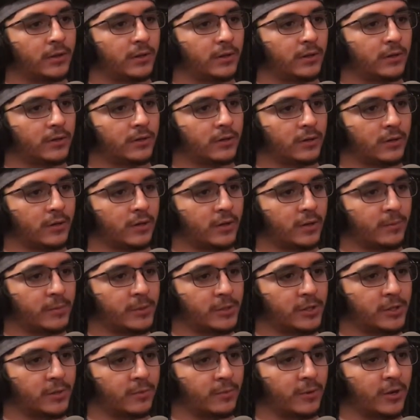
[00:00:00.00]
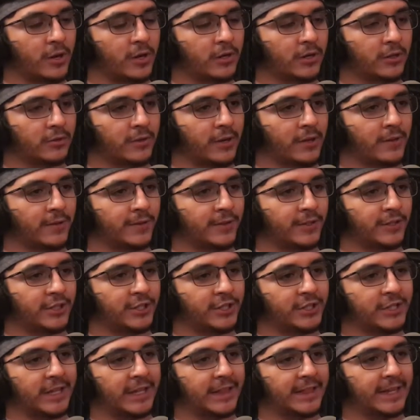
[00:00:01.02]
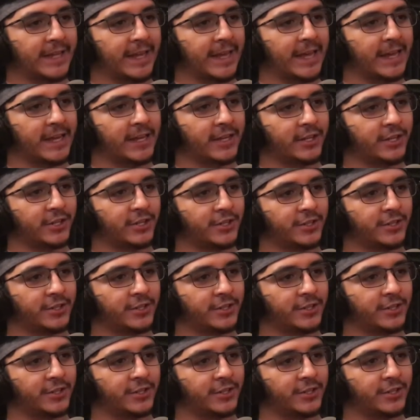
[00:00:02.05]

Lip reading: It's harder to push the product rather than just get the cash.